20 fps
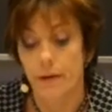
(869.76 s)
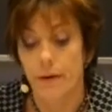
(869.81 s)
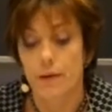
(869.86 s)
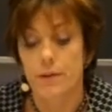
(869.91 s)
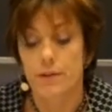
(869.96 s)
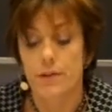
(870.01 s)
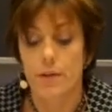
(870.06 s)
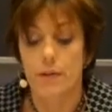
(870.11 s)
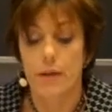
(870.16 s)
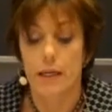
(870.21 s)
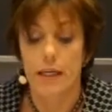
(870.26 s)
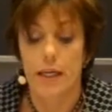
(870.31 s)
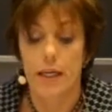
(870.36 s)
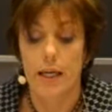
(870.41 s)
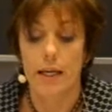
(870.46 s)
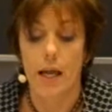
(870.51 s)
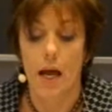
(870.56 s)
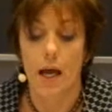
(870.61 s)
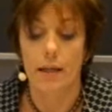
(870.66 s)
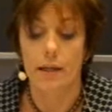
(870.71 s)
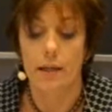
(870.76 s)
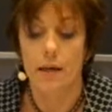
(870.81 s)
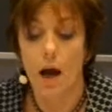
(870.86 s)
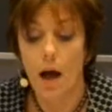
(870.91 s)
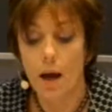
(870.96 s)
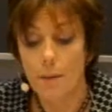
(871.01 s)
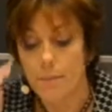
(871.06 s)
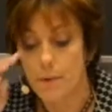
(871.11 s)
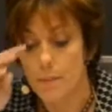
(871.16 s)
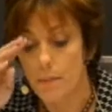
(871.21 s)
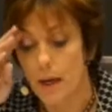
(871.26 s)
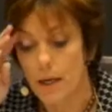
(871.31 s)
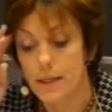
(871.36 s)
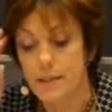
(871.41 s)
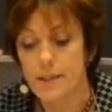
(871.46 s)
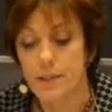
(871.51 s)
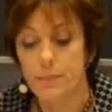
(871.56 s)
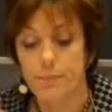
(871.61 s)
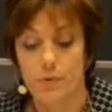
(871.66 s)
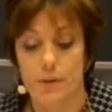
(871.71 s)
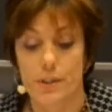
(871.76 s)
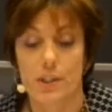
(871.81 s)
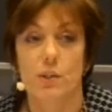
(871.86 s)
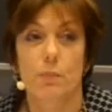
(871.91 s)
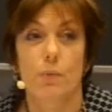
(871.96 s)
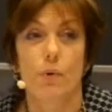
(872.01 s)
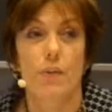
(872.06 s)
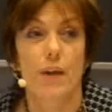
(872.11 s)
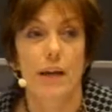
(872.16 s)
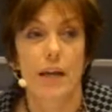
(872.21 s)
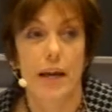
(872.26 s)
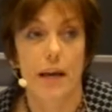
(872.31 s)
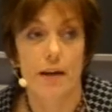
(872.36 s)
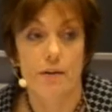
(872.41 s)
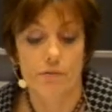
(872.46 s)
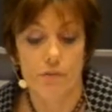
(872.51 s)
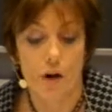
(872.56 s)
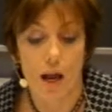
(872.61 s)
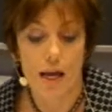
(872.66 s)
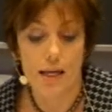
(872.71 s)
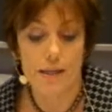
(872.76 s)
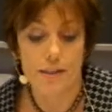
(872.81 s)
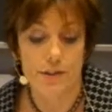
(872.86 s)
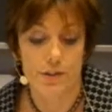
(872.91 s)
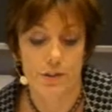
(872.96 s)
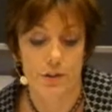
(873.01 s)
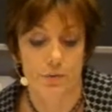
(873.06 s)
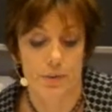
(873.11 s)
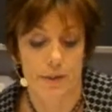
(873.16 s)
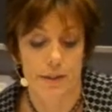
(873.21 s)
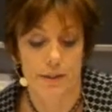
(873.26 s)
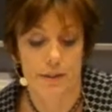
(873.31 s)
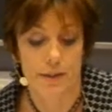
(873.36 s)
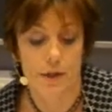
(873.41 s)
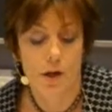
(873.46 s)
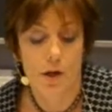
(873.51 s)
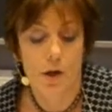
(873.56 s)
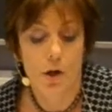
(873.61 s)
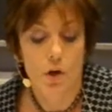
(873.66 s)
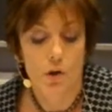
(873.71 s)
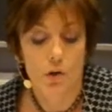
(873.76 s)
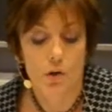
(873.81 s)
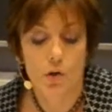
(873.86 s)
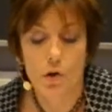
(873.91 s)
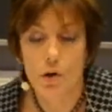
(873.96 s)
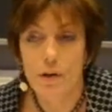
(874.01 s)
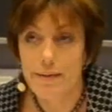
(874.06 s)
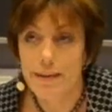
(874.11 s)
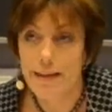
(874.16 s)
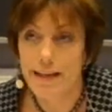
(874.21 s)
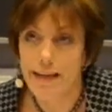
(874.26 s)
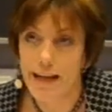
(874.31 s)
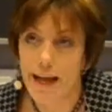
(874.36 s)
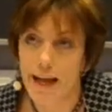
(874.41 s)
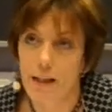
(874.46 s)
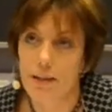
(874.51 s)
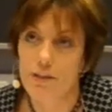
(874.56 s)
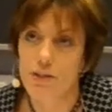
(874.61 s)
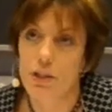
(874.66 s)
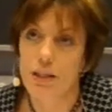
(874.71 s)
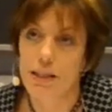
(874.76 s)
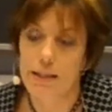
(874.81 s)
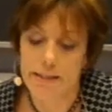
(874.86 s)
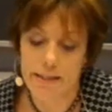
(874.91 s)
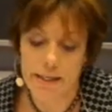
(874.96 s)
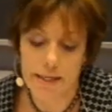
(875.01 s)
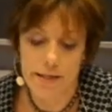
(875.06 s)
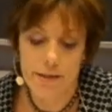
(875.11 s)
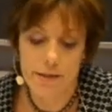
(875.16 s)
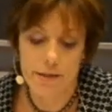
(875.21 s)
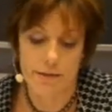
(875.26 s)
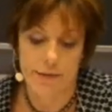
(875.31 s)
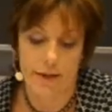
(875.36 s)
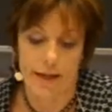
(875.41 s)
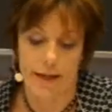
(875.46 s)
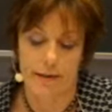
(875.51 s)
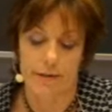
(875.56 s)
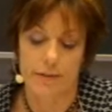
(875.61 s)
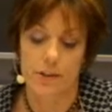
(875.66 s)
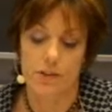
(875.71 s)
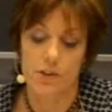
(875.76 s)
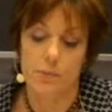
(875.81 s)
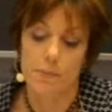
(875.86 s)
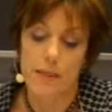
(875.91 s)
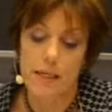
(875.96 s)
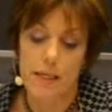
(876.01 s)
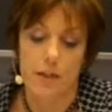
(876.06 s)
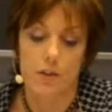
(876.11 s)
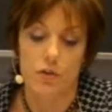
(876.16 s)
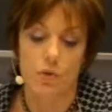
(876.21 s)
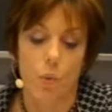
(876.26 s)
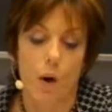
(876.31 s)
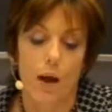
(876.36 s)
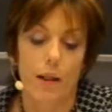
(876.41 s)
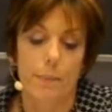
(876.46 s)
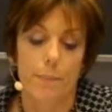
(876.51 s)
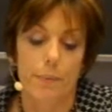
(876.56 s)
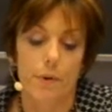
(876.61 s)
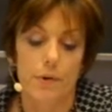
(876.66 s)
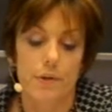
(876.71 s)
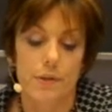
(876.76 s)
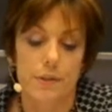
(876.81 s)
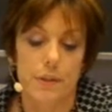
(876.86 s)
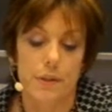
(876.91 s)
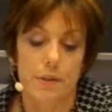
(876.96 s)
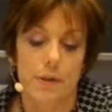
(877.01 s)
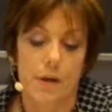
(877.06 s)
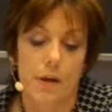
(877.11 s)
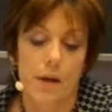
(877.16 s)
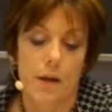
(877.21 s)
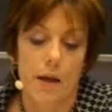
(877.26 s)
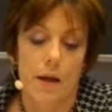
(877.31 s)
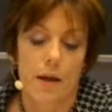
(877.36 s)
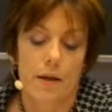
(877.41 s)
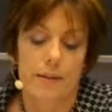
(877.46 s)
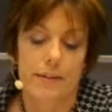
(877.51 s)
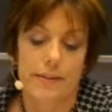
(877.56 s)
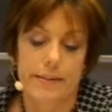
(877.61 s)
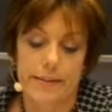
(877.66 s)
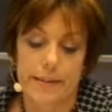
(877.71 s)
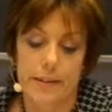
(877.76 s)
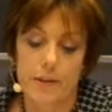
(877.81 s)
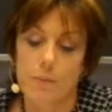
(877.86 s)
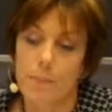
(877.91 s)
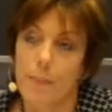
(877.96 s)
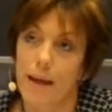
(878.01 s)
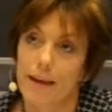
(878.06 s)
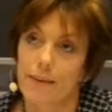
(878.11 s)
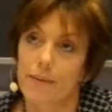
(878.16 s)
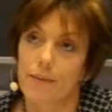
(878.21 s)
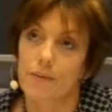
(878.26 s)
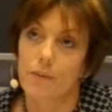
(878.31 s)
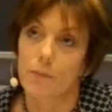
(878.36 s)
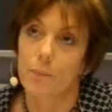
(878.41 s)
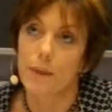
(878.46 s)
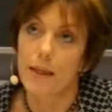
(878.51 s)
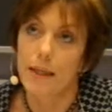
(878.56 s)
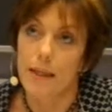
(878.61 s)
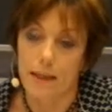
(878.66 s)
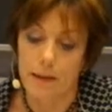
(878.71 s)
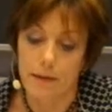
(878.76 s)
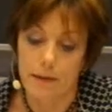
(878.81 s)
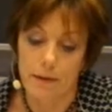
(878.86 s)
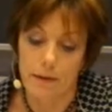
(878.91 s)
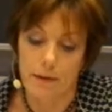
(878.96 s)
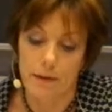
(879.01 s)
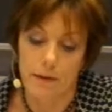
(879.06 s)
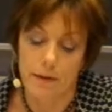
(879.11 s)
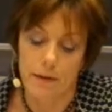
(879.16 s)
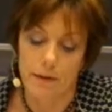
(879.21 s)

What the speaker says: so that it cannot compromise the principle that gave rise to it. Could the analogy continue then to speech? While a person still may speak,